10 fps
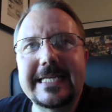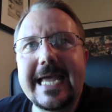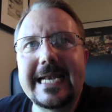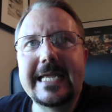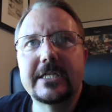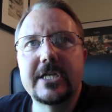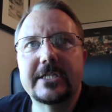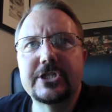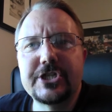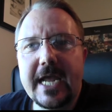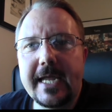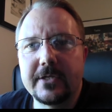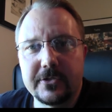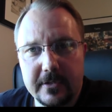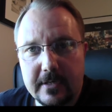and yet it's
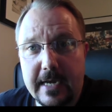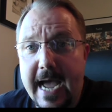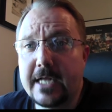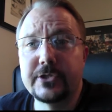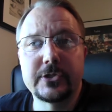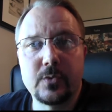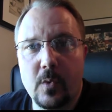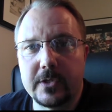changed not just